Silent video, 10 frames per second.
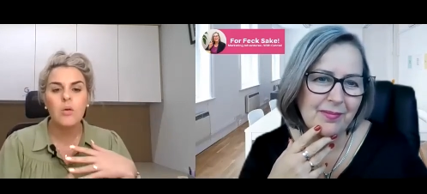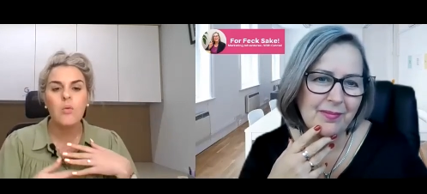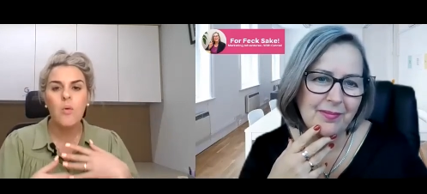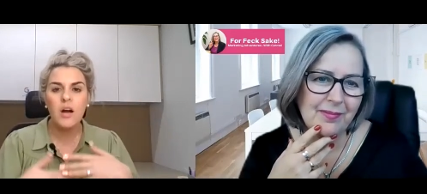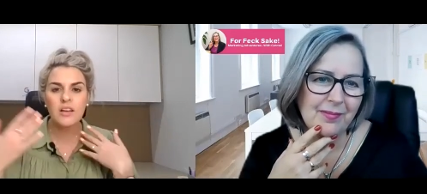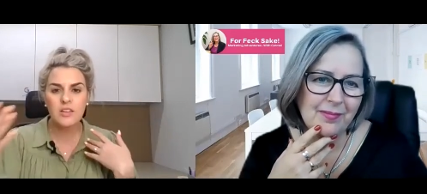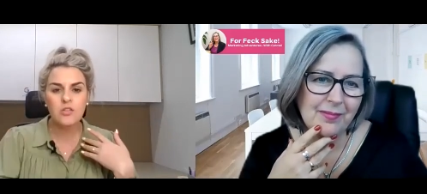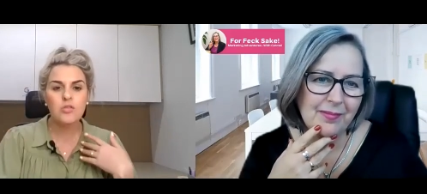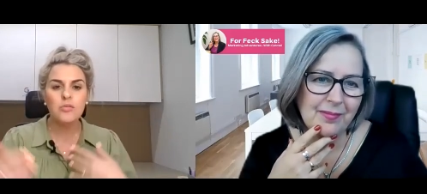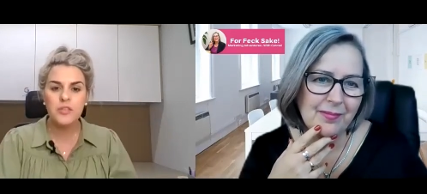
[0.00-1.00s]
Speaker 1: What can you
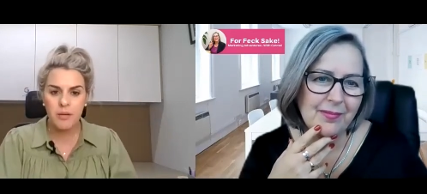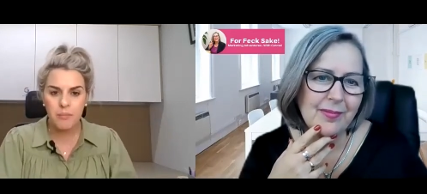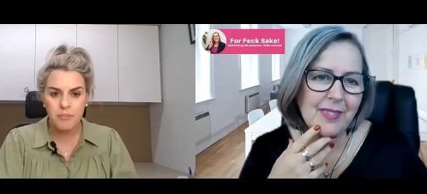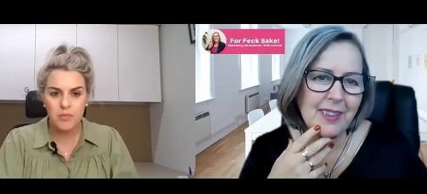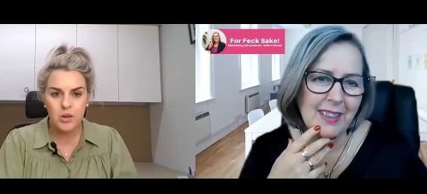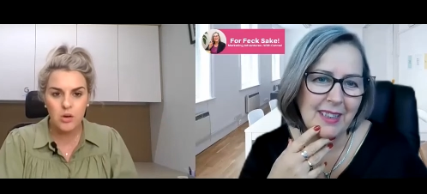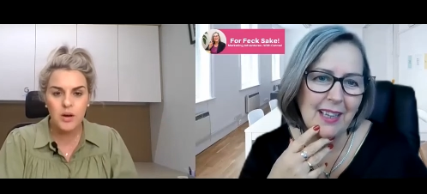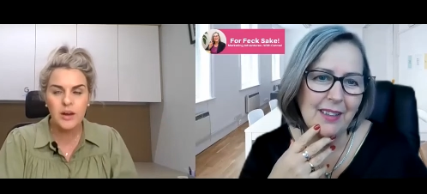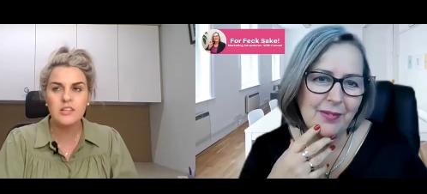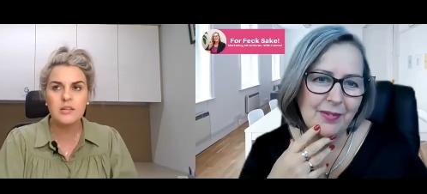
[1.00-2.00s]
do for them? You know,
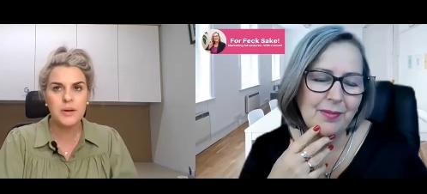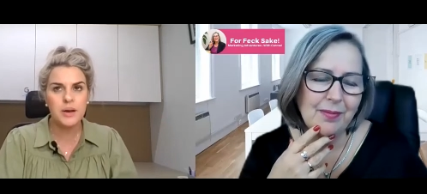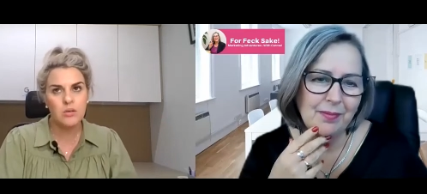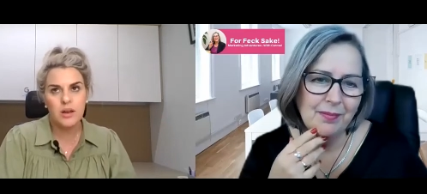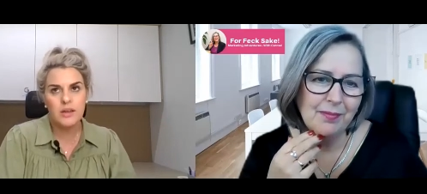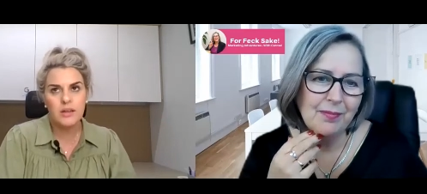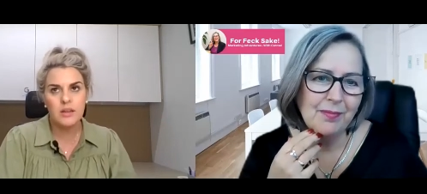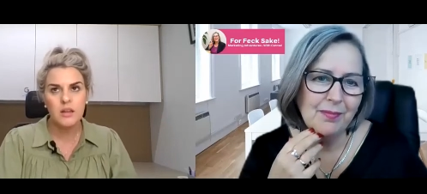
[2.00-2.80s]
and yeah. it's about like